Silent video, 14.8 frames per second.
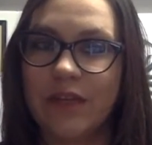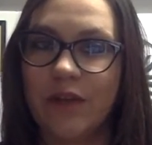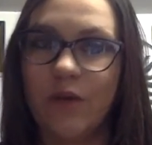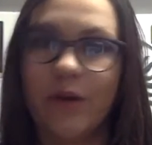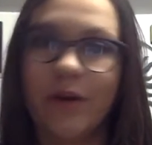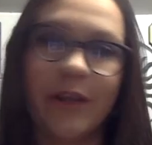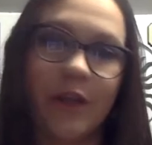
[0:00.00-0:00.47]

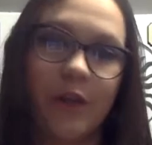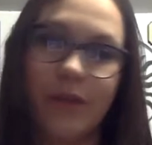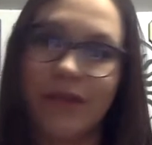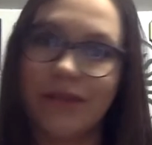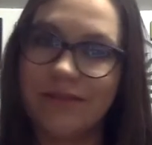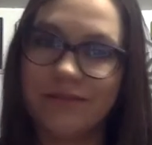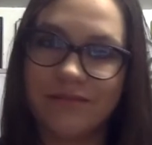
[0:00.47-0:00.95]
we're
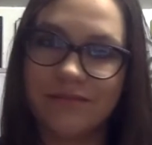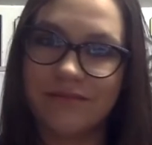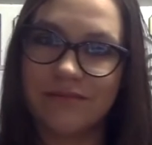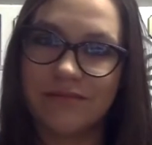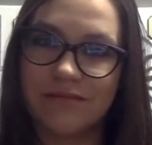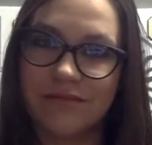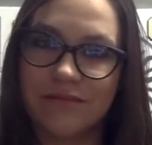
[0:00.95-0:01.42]
human.
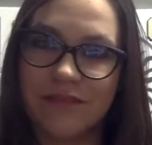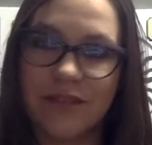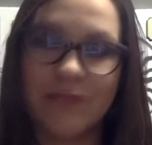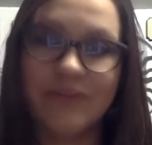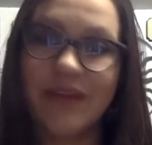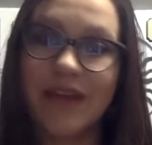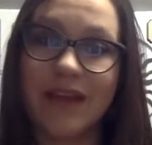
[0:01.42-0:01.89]

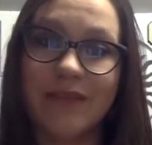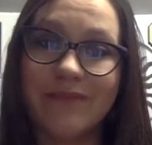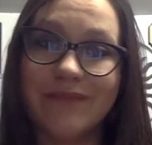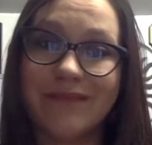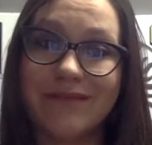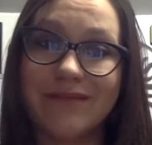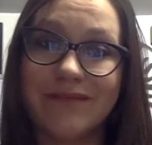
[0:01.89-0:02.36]

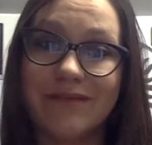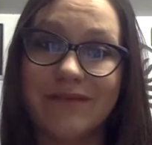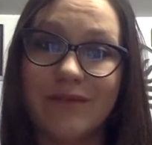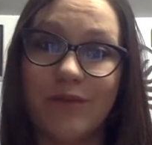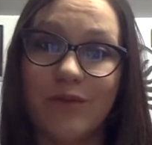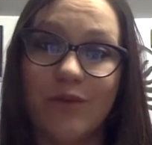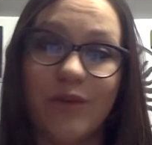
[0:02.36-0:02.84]
Sometimes
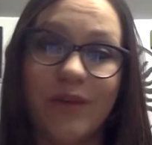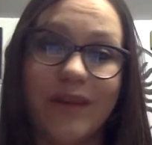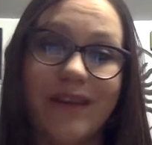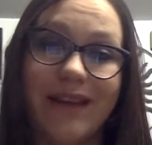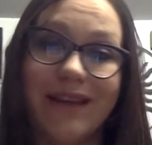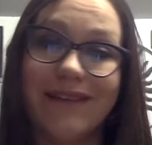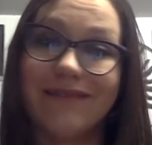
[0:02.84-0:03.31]
we
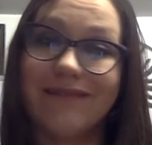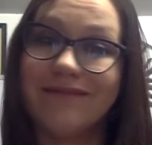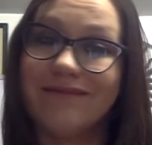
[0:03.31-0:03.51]
get